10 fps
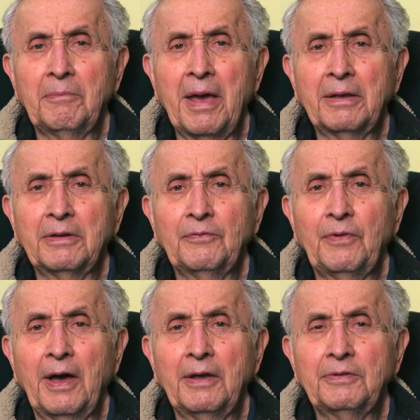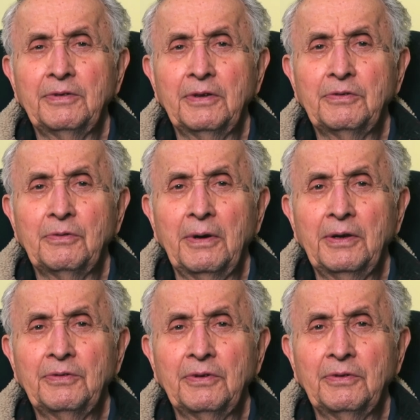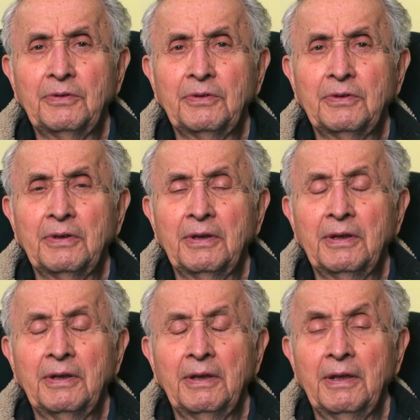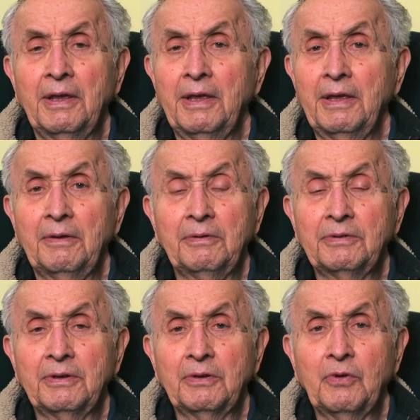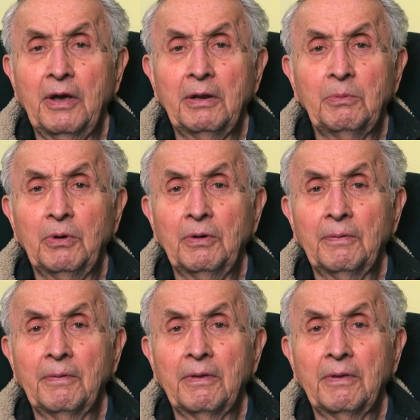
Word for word: magnify situations. It was incredible.